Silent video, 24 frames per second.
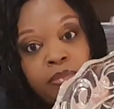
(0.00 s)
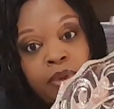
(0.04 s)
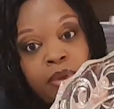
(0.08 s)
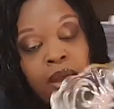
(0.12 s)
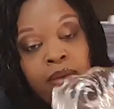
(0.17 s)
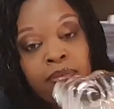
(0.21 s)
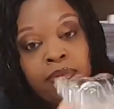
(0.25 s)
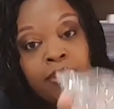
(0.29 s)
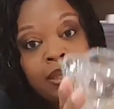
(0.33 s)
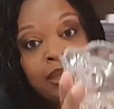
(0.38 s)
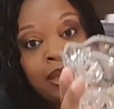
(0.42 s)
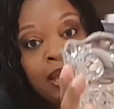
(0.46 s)
I
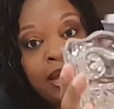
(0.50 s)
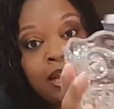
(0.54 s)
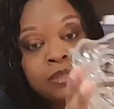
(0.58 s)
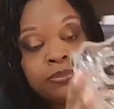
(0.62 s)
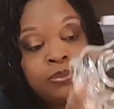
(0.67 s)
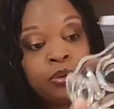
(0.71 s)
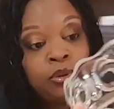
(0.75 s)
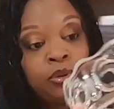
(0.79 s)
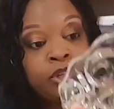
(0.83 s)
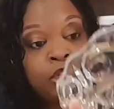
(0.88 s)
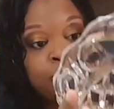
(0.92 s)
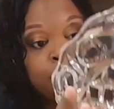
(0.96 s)
have a glass
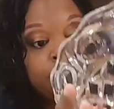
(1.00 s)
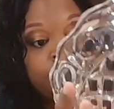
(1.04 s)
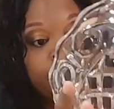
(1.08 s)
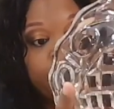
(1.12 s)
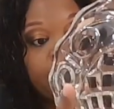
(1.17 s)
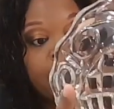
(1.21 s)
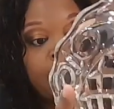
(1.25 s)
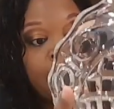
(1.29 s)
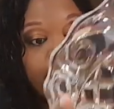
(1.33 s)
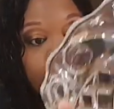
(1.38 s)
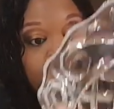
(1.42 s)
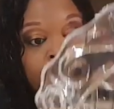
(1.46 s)
bowl and it's
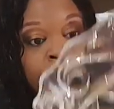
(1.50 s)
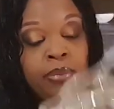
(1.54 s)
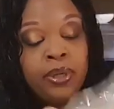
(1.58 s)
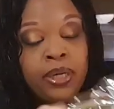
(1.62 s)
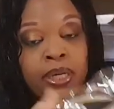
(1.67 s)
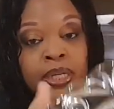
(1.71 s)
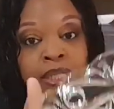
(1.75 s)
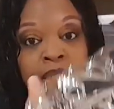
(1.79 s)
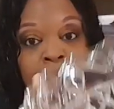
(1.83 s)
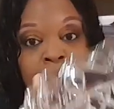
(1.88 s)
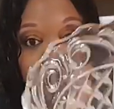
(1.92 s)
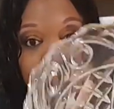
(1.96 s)
pretty heavy,
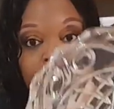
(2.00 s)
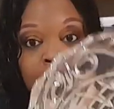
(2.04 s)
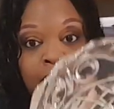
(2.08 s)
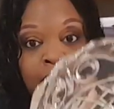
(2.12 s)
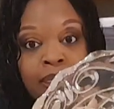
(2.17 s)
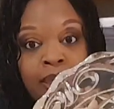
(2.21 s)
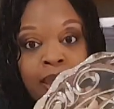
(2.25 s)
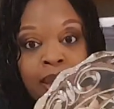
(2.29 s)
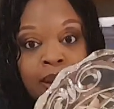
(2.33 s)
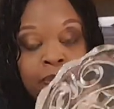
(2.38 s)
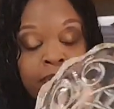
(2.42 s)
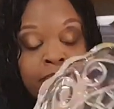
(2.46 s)
but it's not
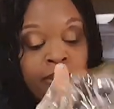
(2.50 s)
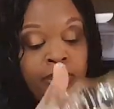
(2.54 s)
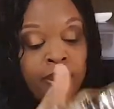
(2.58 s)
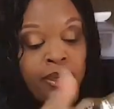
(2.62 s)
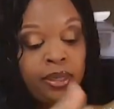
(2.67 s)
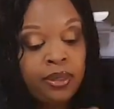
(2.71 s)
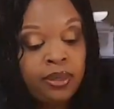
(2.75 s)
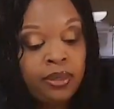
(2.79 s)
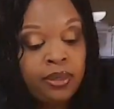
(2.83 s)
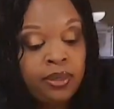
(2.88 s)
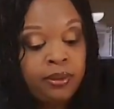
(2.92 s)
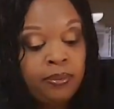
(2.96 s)
that
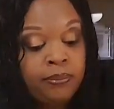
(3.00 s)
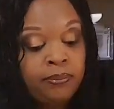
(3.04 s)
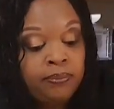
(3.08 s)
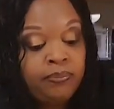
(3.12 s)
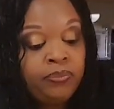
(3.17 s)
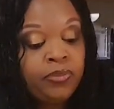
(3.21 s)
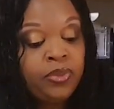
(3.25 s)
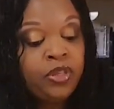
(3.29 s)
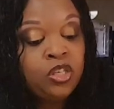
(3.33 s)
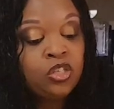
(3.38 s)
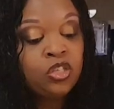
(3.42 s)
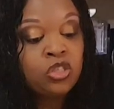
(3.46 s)
big.
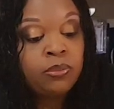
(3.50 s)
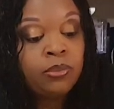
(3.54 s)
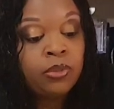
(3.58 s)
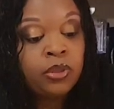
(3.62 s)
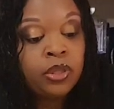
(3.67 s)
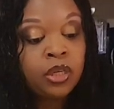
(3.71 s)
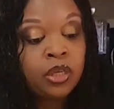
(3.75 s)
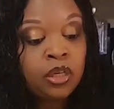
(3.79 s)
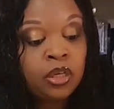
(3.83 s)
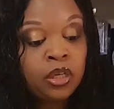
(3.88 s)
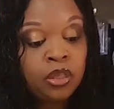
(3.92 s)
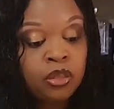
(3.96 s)
So I'm
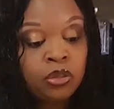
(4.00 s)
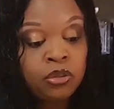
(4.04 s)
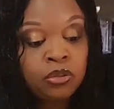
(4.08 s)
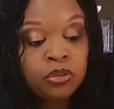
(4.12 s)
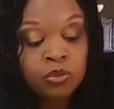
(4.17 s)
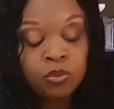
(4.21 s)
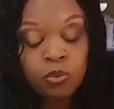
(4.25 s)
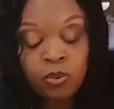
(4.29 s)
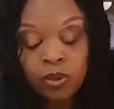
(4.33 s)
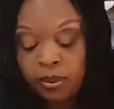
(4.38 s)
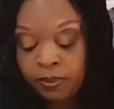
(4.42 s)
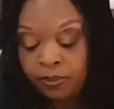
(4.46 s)
only going to
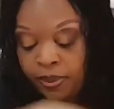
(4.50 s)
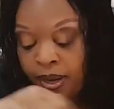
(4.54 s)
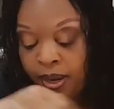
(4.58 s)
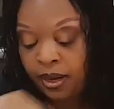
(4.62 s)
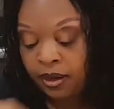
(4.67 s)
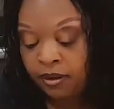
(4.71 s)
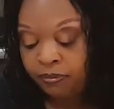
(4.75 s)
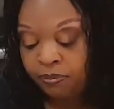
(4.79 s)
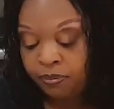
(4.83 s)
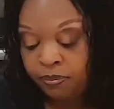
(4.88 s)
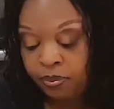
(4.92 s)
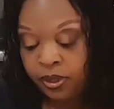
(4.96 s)
use one
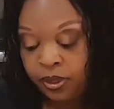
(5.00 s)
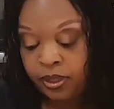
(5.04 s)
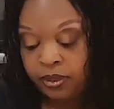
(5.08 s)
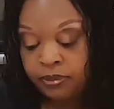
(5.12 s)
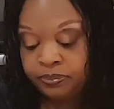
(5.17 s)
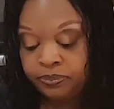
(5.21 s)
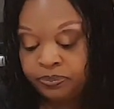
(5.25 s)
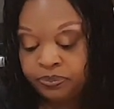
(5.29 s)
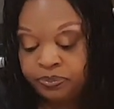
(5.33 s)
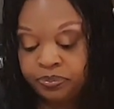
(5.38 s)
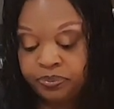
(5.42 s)
pack of pudding.